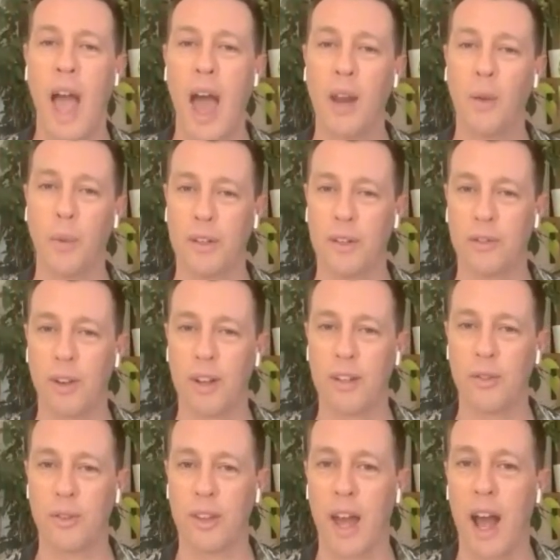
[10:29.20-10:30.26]
and it went straight
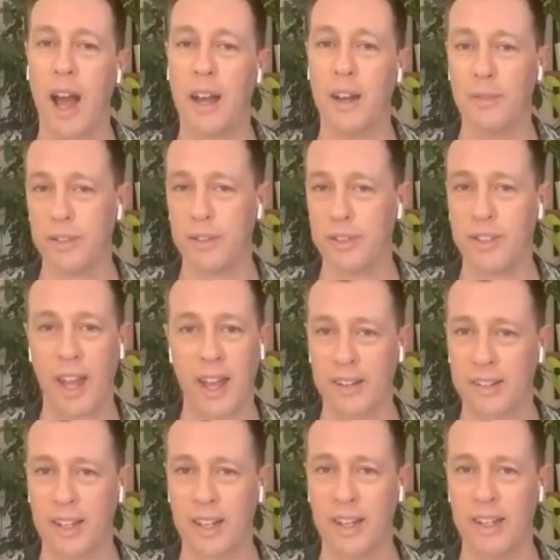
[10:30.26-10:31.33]
through the heart of his stag
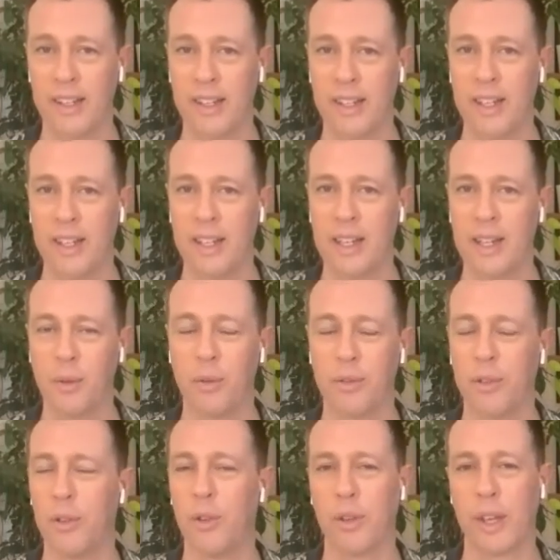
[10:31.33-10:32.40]
deer. He
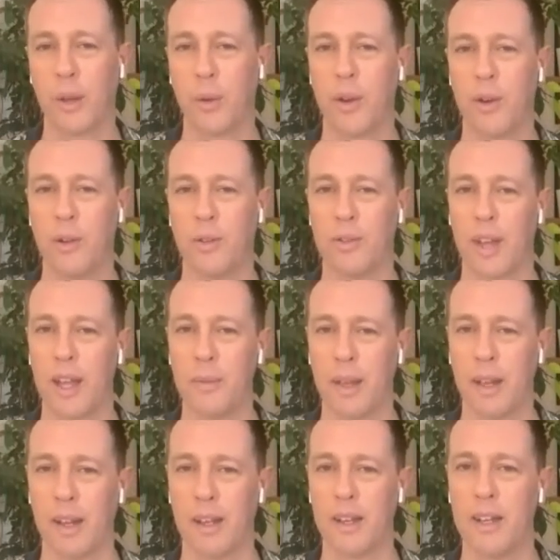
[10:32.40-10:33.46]
wasn't looking where he was
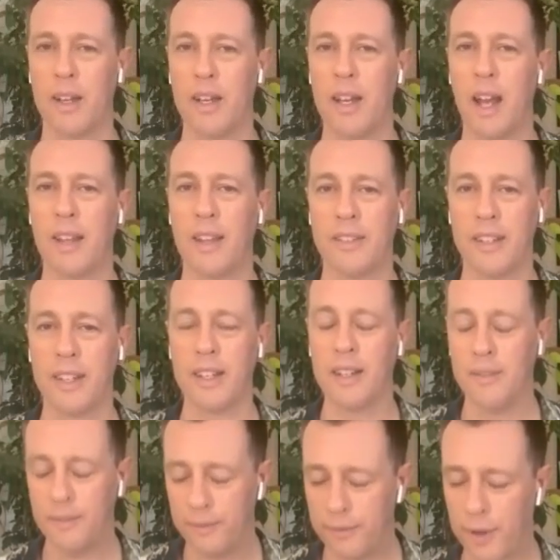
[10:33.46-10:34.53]
aiming, and the deer
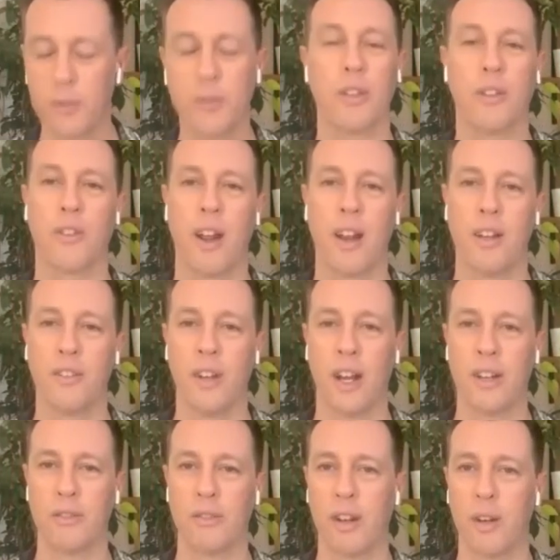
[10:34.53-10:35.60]
fell to the ground and
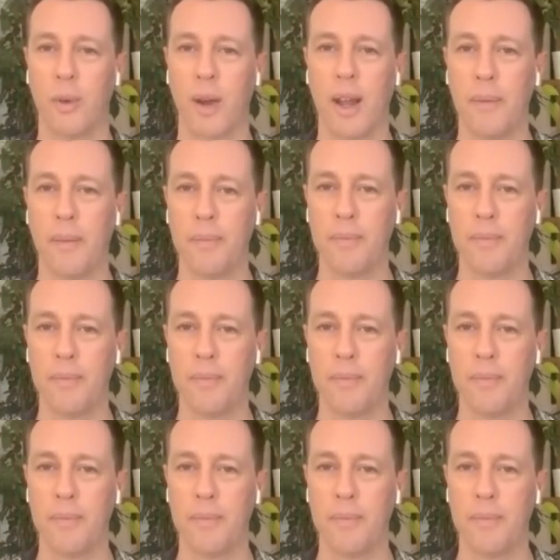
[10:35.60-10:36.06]
died straight away.